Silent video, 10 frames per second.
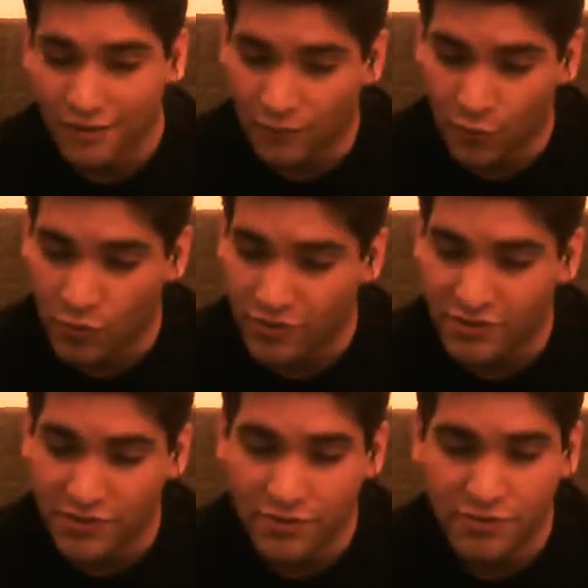
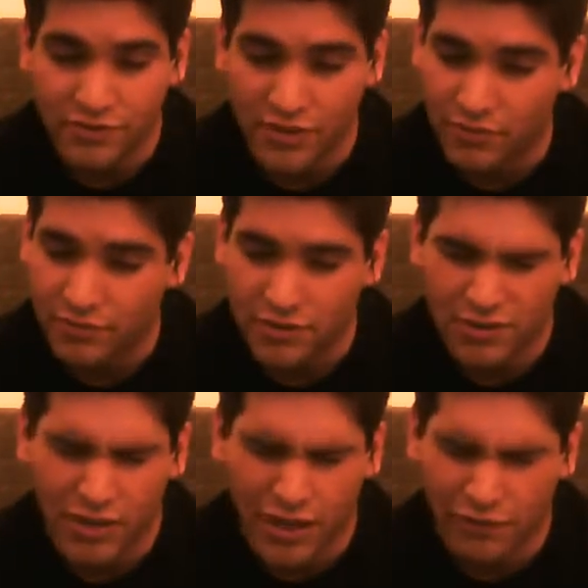worked there or
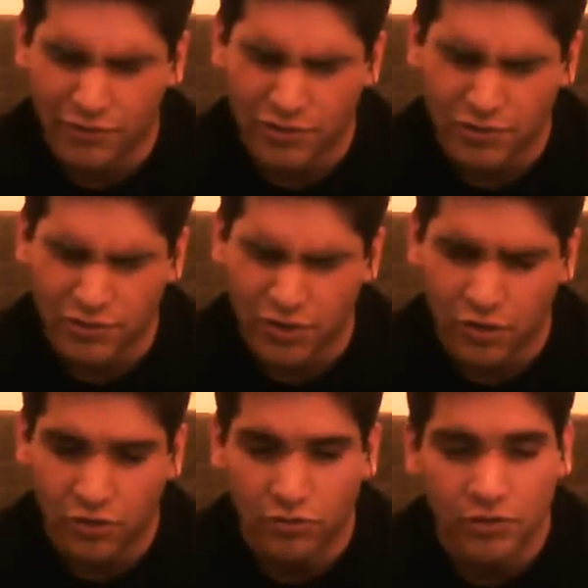something. I really don't
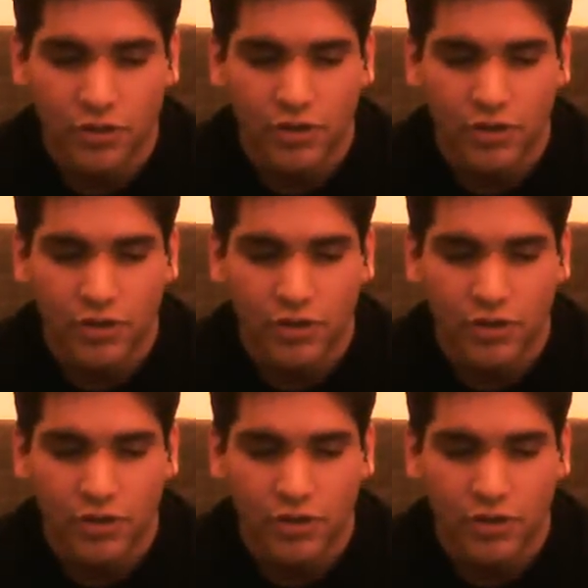know.